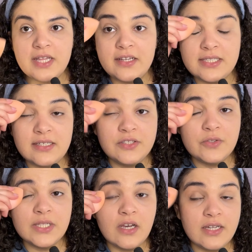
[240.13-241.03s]
that it didn't
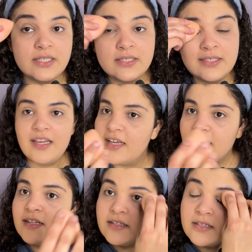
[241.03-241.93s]
do a lot,
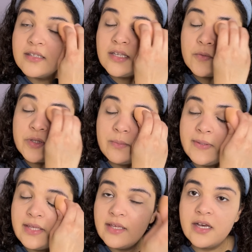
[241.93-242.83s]
and it would
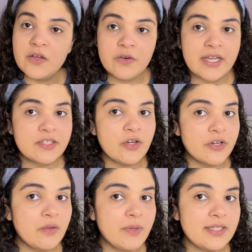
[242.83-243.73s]
be a correct
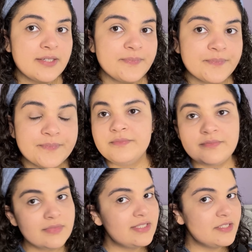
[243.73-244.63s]
argument.
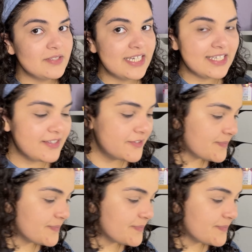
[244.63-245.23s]
Still like it though.